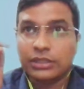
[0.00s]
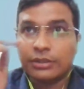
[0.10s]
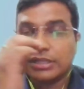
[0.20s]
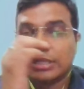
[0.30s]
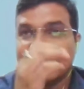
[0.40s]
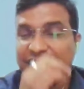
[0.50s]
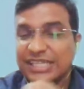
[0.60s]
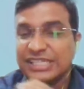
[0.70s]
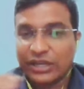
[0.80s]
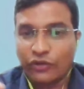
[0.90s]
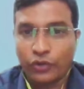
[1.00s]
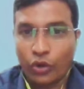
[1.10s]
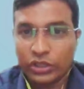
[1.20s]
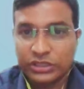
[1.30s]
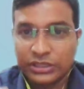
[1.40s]
three set of
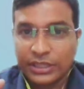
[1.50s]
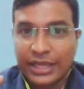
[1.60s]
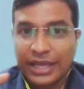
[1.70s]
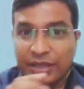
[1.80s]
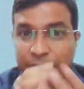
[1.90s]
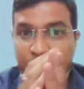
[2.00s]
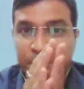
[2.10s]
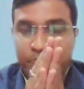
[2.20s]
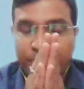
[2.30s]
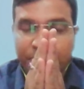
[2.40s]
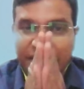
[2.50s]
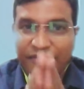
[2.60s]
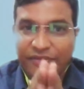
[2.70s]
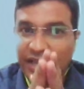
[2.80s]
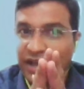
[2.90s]
laws
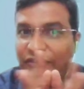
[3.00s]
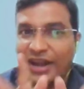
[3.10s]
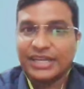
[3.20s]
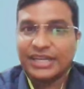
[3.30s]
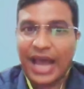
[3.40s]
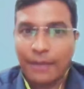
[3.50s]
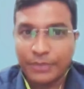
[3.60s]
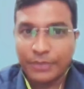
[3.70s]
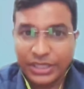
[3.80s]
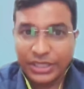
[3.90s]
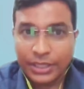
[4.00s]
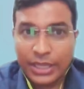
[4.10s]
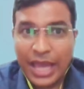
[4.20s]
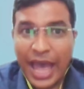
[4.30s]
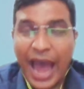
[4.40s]
giving a wider ambit.
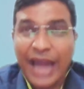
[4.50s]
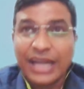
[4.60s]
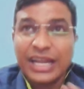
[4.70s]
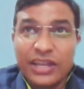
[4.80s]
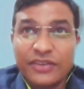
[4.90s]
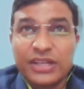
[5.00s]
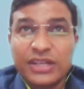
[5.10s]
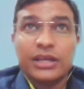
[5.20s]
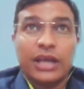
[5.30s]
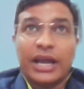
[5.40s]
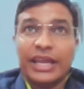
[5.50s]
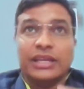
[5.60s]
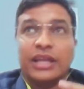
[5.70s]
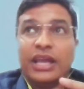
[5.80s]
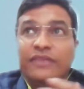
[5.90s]
And if again,
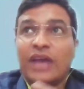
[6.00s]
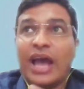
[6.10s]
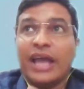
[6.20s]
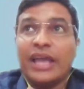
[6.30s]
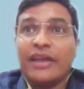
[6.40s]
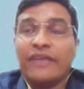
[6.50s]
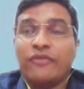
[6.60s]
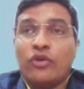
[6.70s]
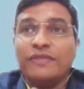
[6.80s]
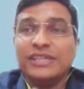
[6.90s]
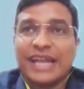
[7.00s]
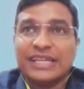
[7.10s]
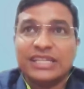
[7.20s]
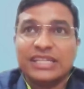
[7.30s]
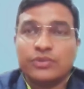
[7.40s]
if I have always cited
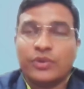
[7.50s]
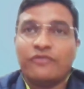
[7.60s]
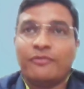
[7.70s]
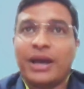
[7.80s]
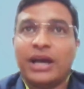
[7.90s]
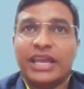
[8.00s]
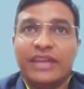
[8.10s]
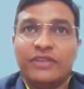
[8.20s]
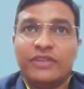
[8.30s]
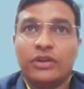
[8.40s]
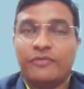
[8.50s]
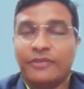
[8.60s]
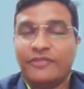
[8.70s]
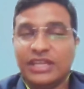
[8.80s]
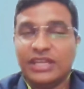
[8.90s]
this, one of my
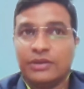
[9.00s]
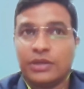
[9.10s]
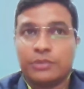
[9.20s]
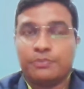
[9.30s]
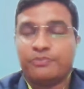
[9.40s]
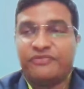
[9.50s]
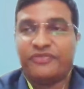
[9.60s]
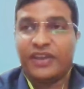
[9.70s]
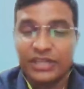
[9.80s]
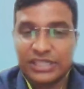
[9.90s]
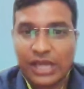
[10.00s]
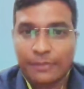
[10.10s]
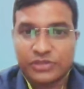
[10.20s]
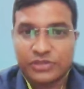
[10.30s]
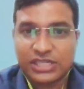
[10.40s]
very favorite
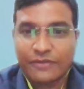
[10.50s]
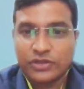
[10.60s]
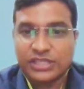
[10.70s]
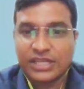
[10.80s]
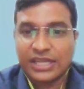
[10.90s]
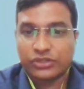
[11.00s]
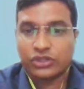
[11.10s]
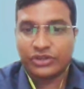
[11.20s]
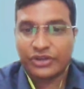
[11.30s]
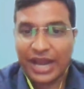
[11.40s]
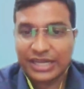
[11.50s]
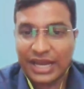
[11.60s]
subjects, I would say, is Contract Act.